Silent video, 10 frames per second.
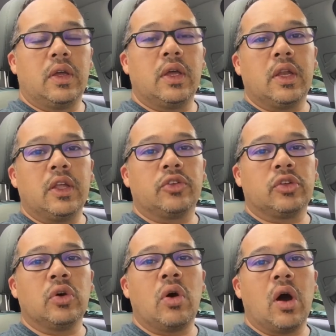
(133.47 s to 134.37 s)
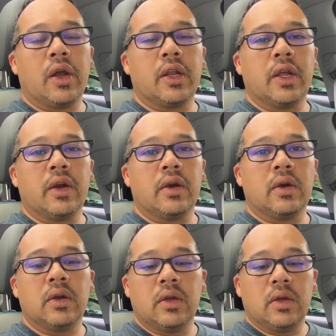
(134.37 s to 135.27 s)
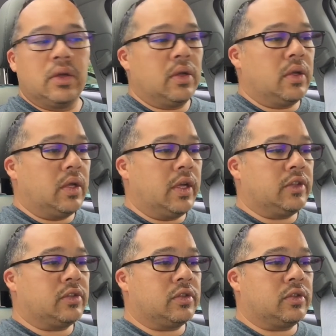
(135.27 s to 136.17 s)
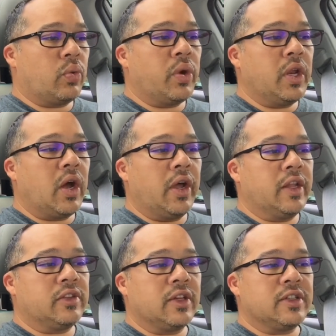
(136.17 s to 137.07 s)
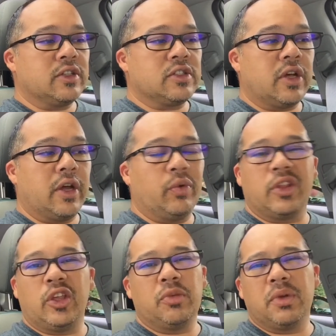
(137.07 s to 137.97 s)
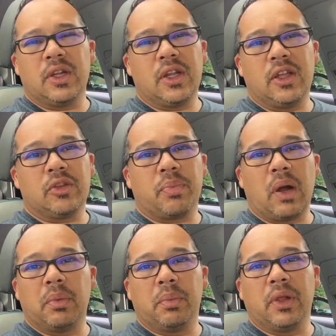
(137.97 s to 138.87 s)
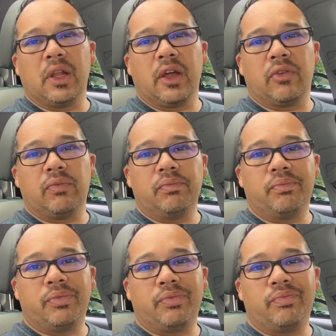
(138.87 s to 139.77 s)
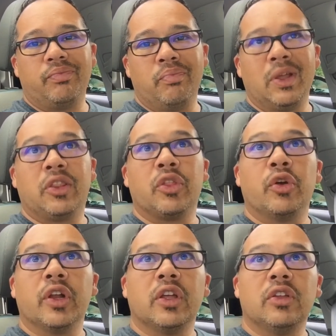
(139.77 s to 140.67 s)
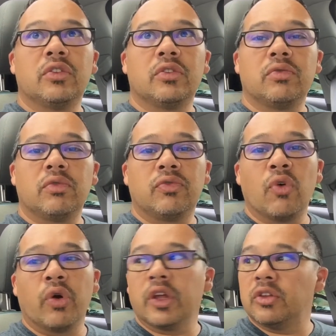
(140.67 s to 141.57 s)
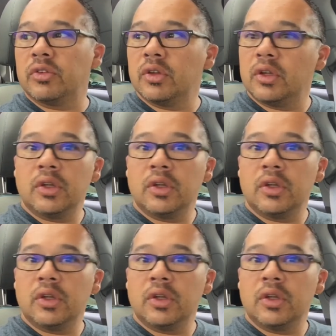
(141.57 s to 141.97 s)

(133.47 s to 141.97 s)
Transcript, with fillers: It is so hot in here. It's 29 it says outside. With the humidity it's probably like mid 30s, 40s.